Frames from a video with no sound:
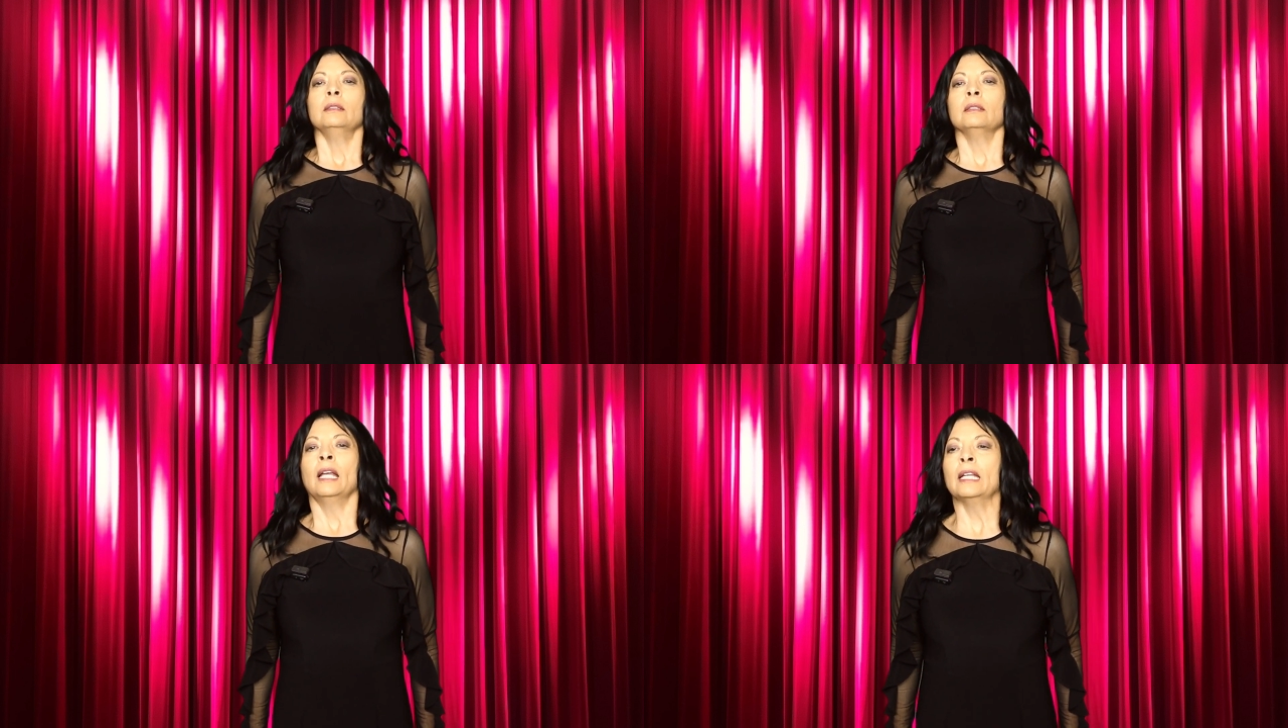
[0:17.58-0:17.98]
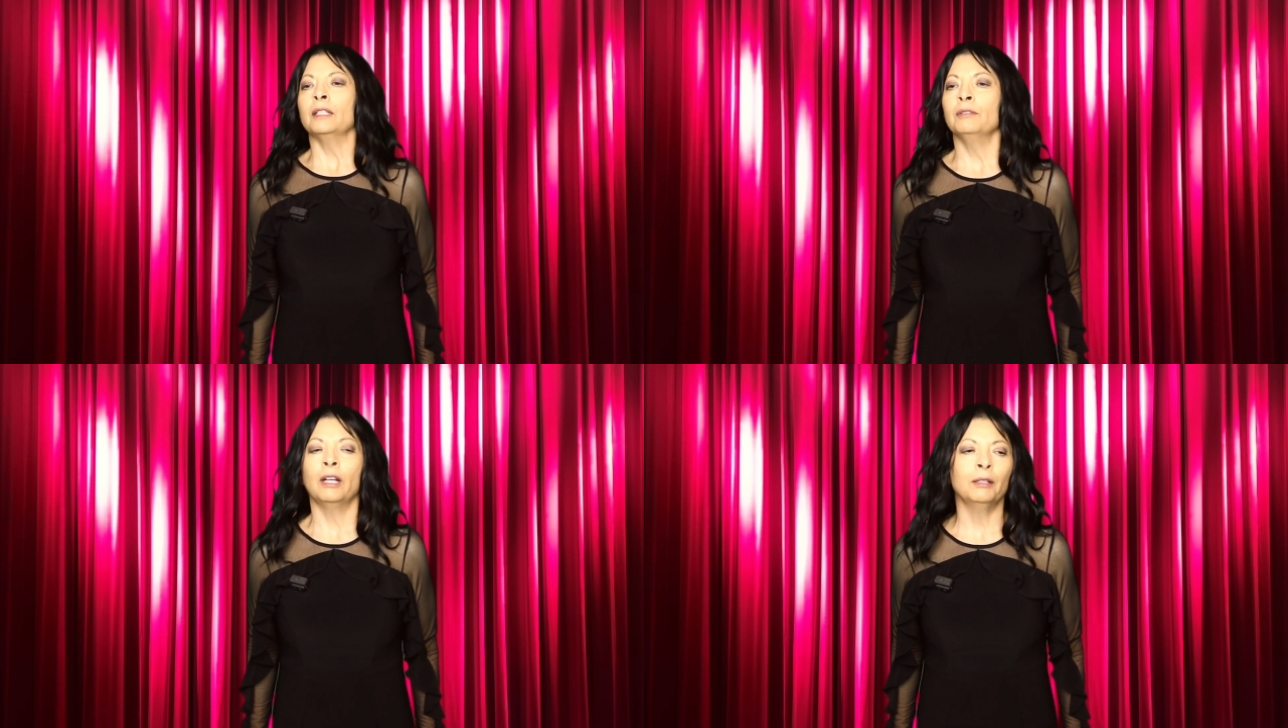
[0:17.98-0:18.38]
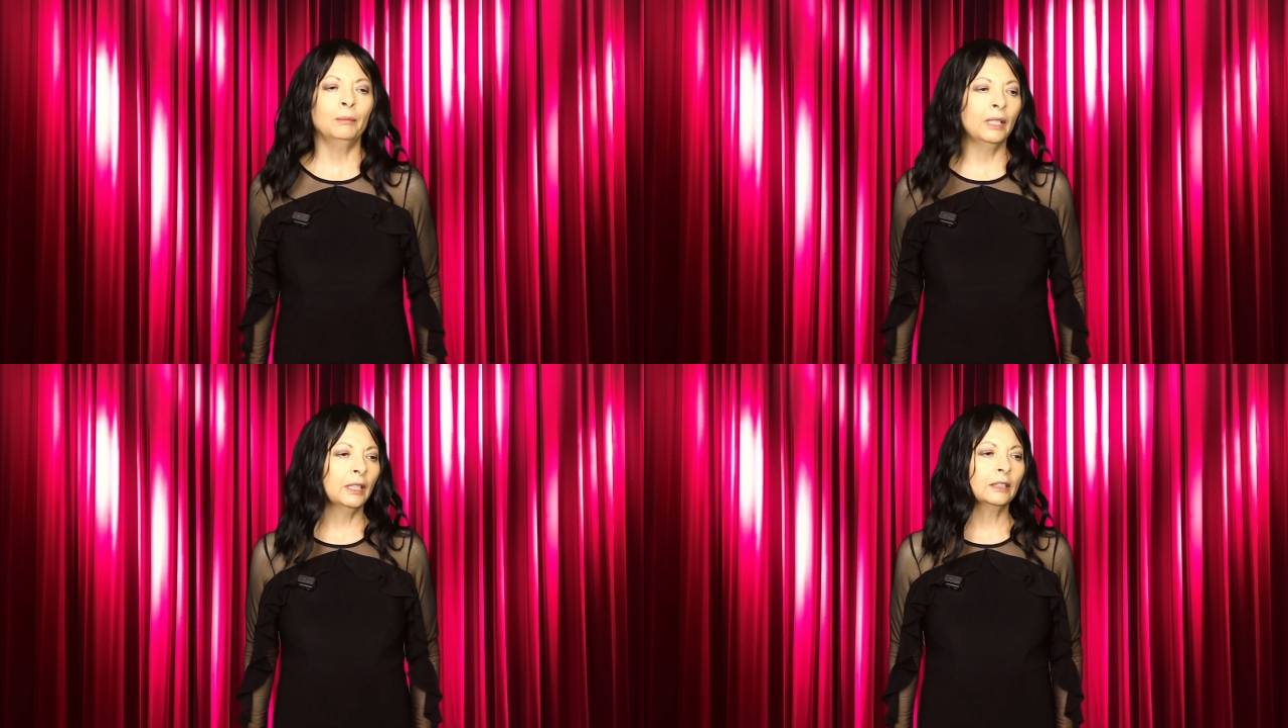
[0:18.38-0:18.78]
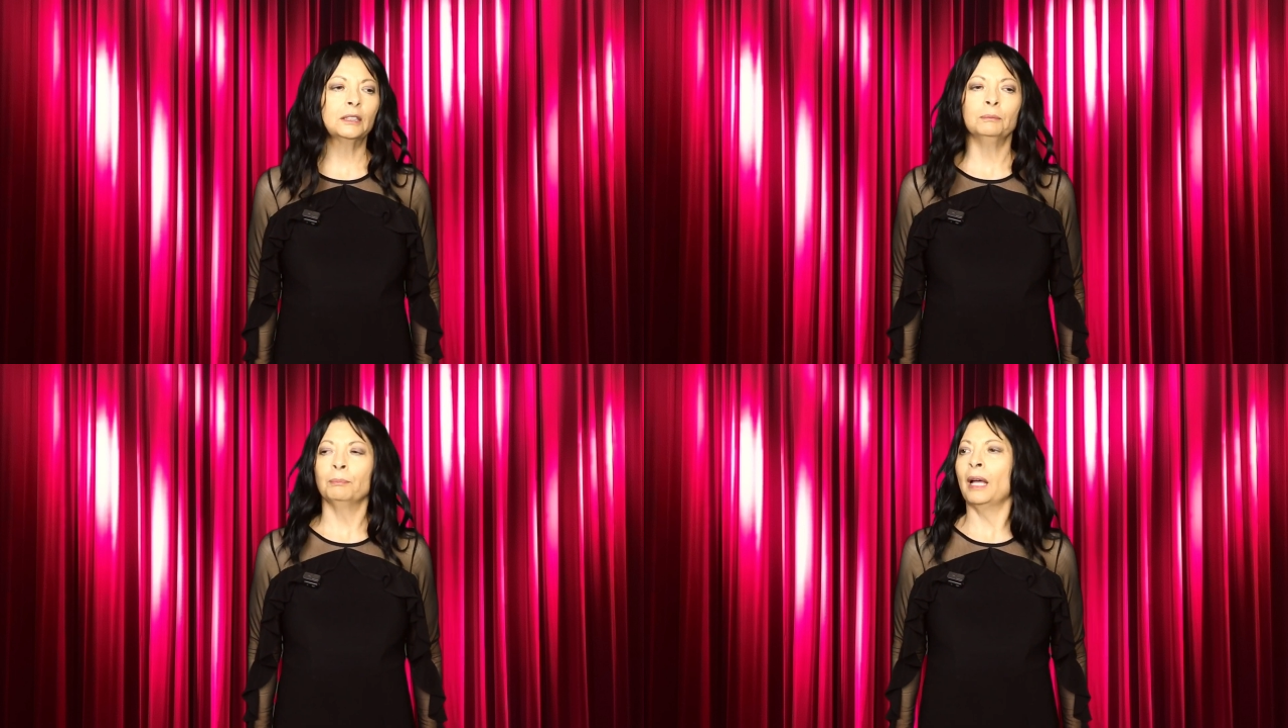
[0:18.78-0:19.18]
Thank you very
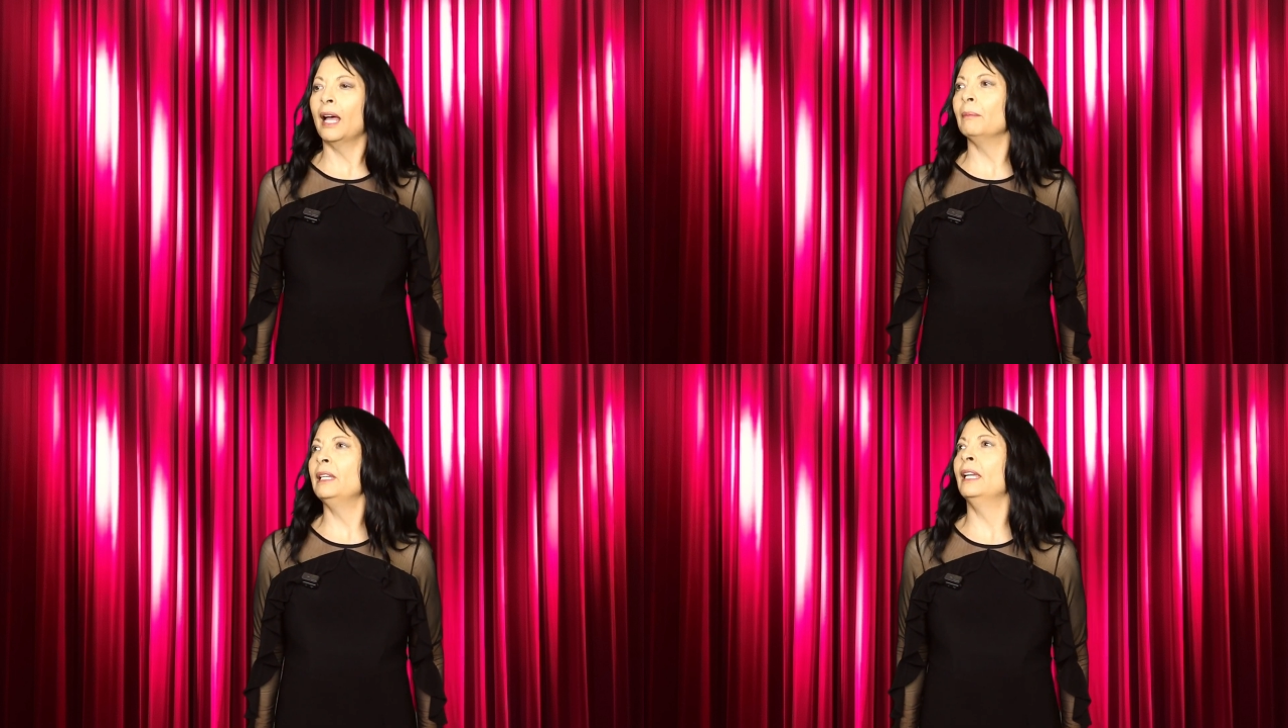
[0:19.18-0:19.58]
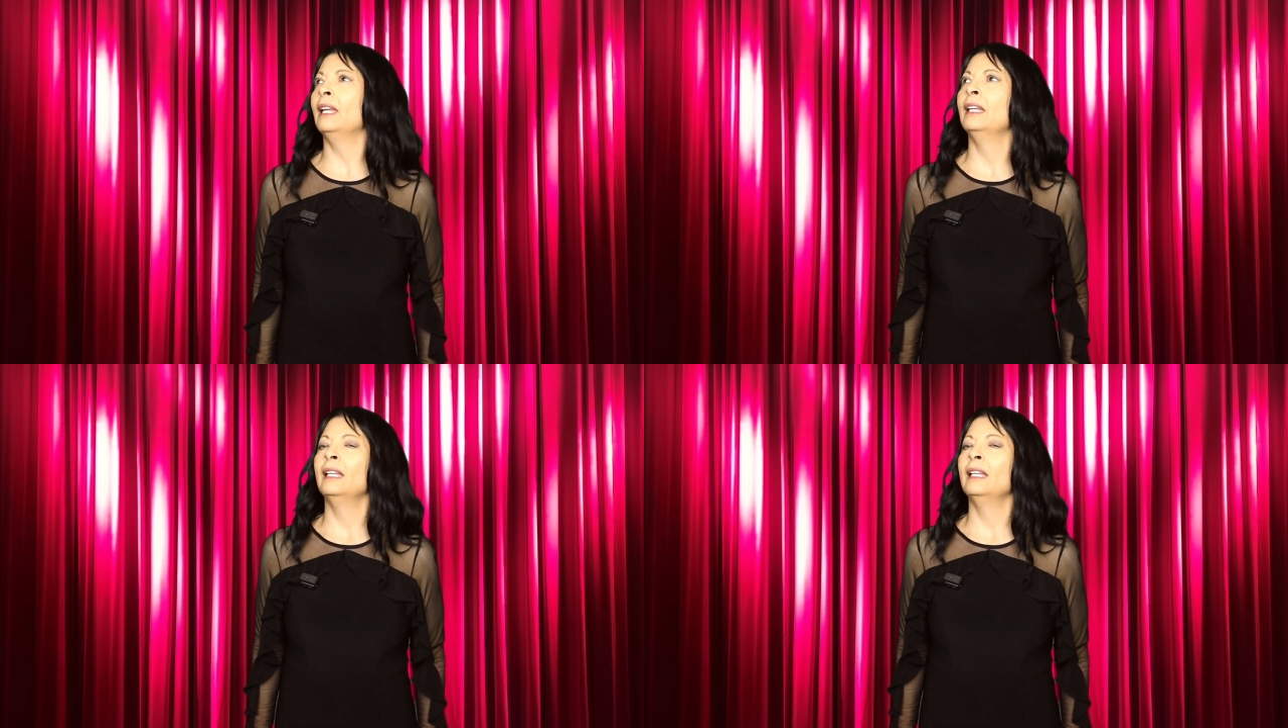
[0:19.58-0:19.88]
much, Bobby.